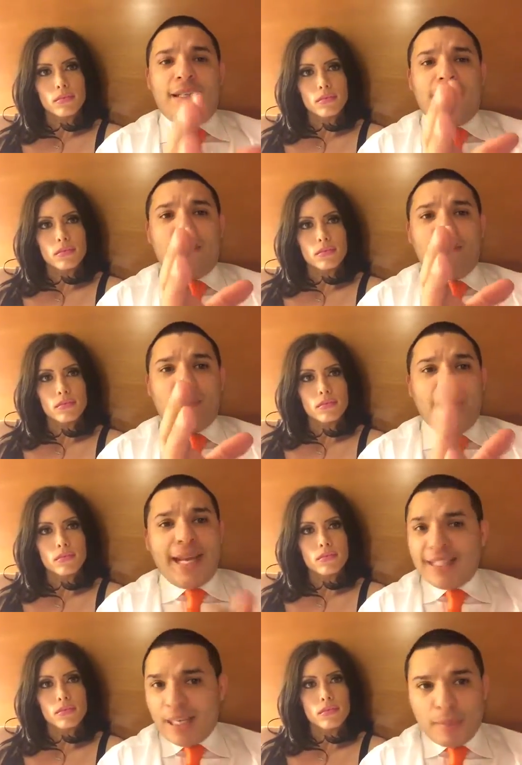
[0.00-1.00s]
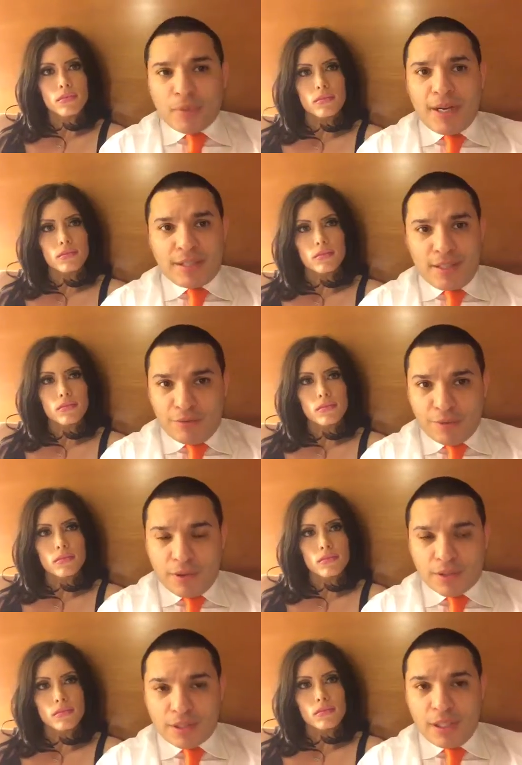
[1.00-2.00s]
Speaker 1: um, any type of pricing at
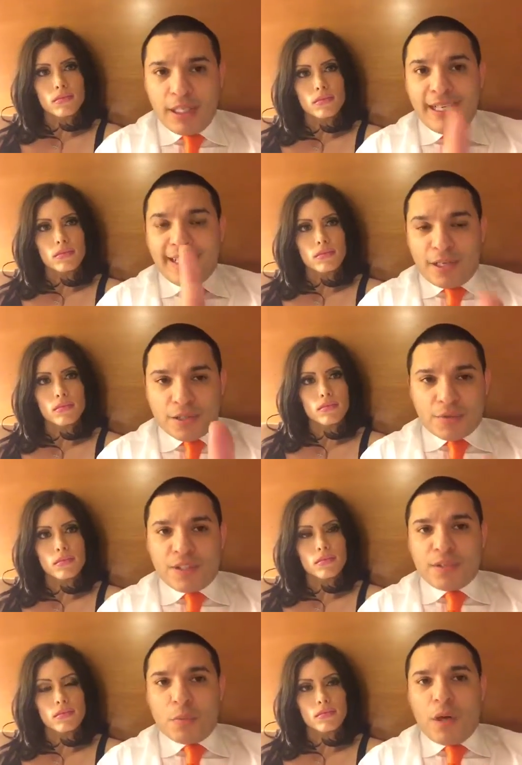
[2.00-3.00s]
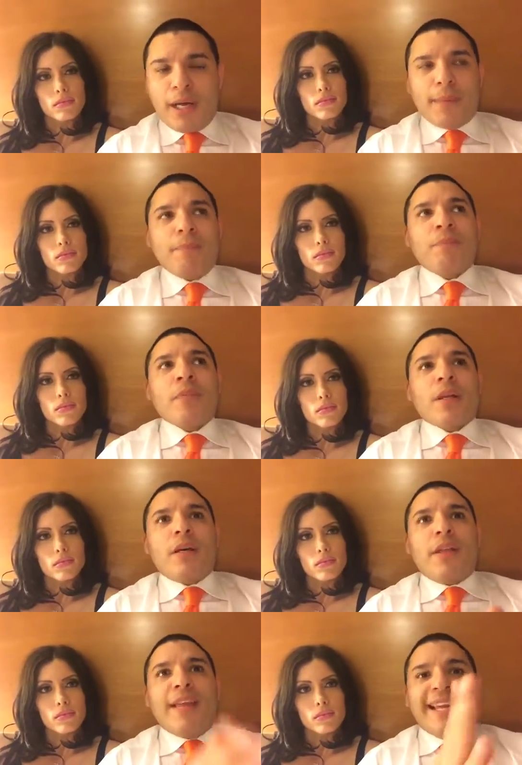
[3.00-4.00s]
first. Here's the reason why.
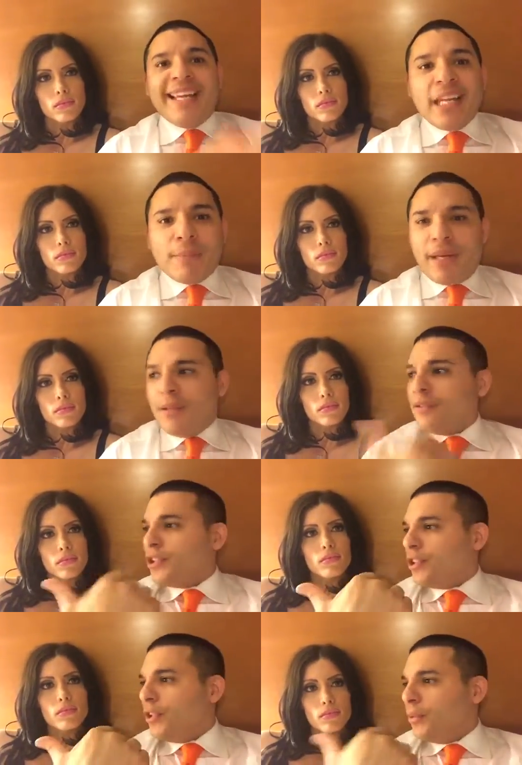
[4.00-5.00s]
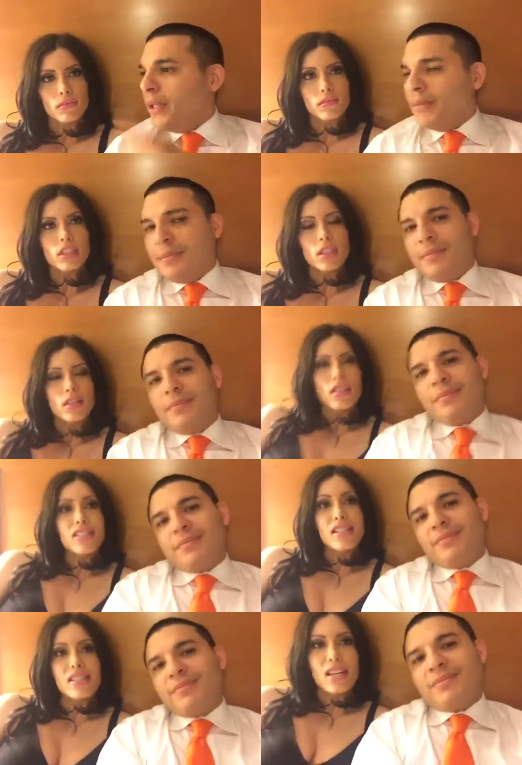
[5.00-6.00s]
Uh, the email should do what?
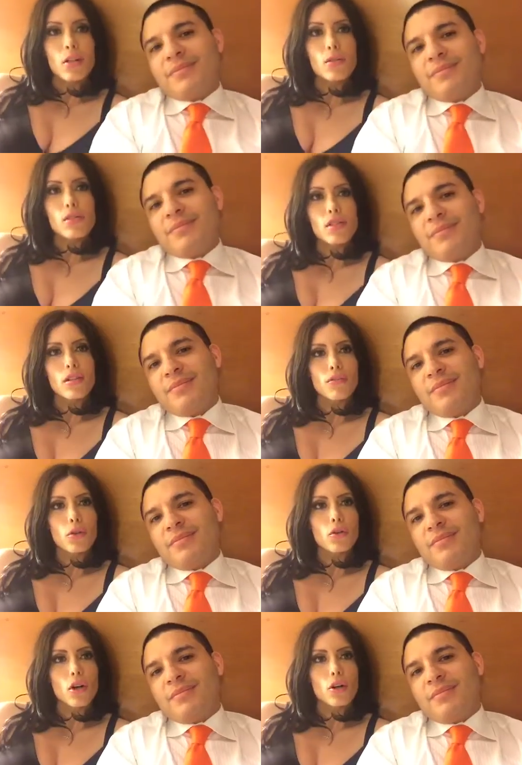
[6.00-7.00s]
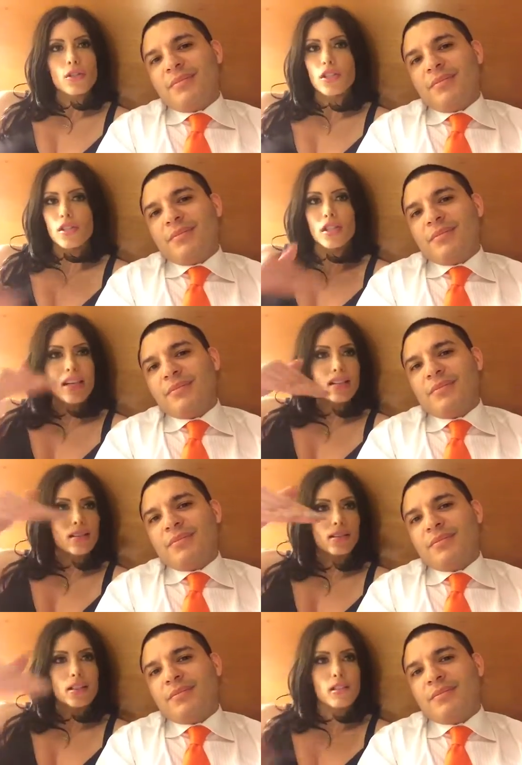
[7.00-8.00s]
It
Speaker 2: sells the phone call. It's just an
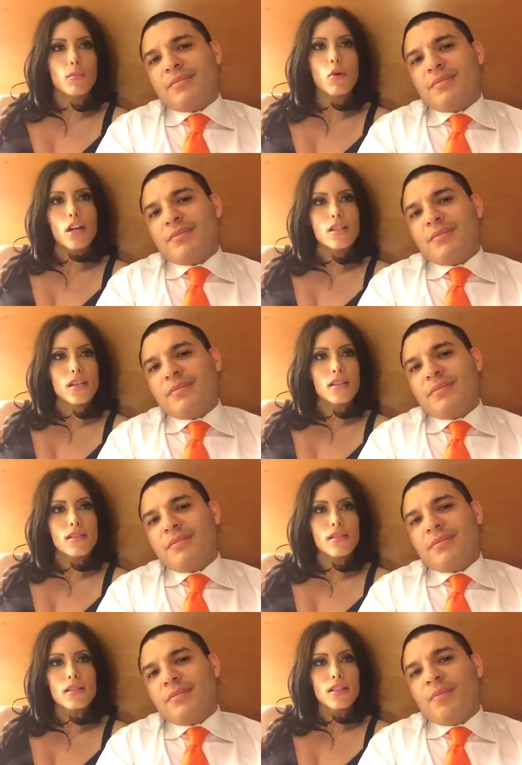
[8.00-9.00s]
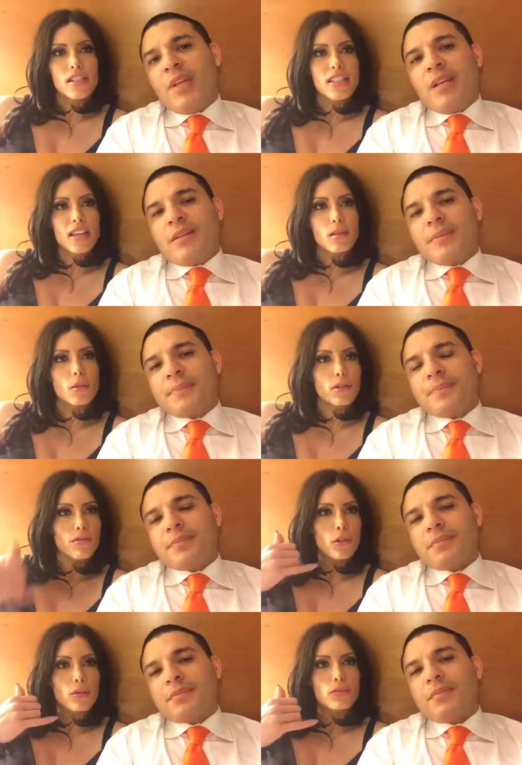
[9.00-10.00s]
escalation process. You need to get them on the
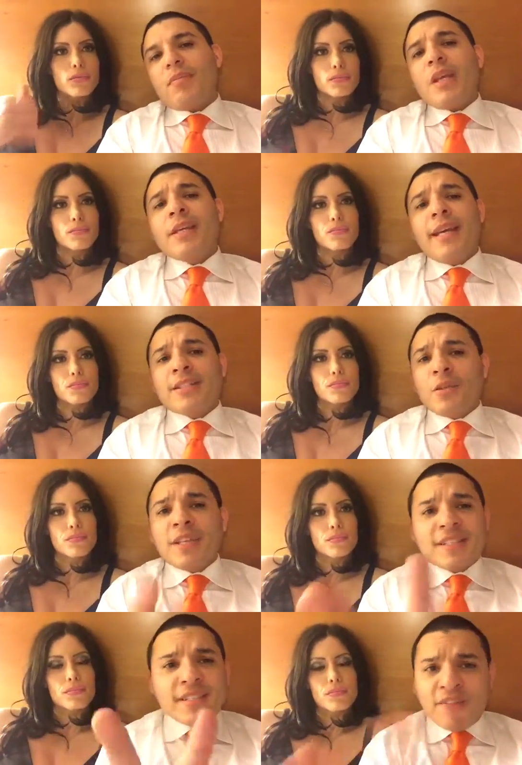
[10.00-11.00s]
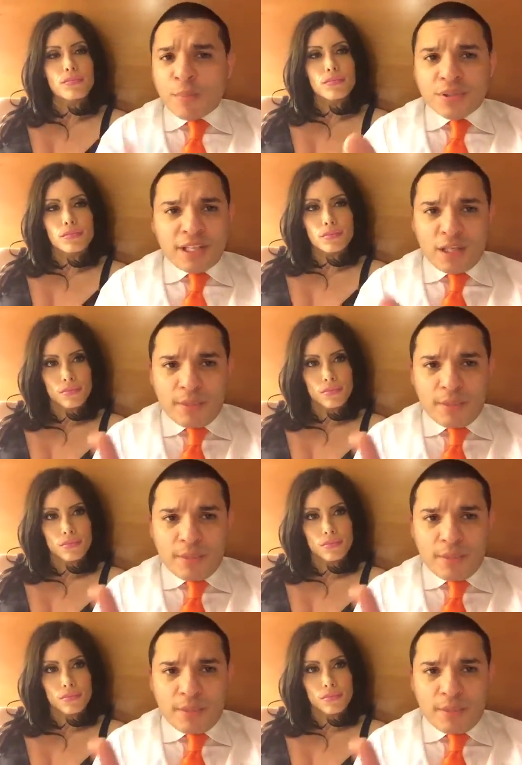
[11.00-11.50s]
phone.
Speaker 1: Yeah, it's only a 7%